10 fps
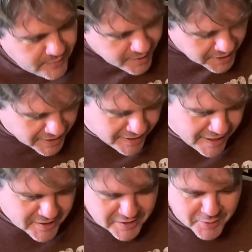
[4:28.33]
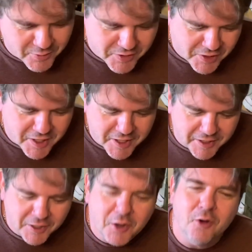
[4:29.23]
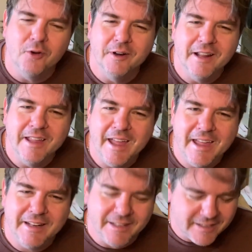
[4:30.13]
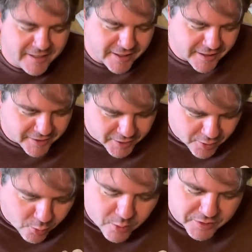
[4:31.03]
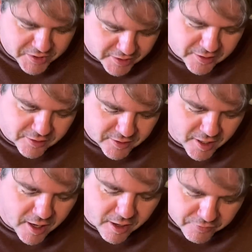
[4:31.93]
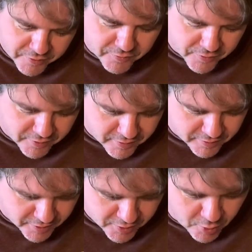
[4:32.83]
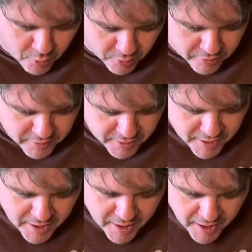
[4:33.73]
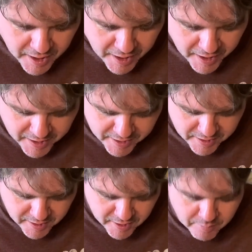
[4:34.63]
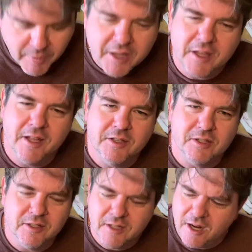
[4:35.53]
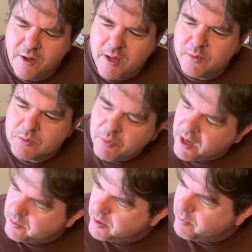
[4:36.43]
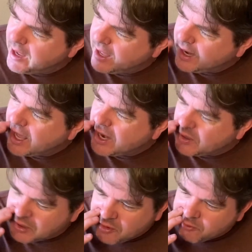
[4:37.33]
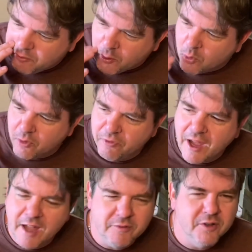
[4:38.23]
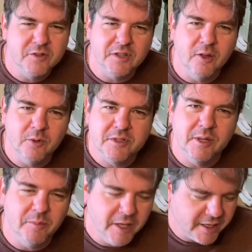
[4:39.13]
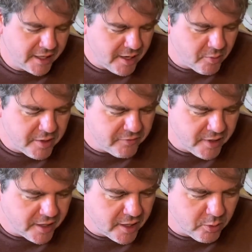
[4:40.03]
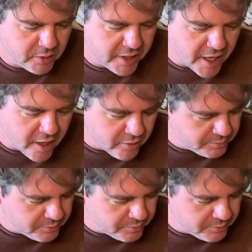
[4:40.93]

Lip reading: And as they were shucking the corn, they had the corn silk off of the corn. And my cousin, he was probably about, I don't know, 4 or 5 years old, something like that. He wasn't very old at all.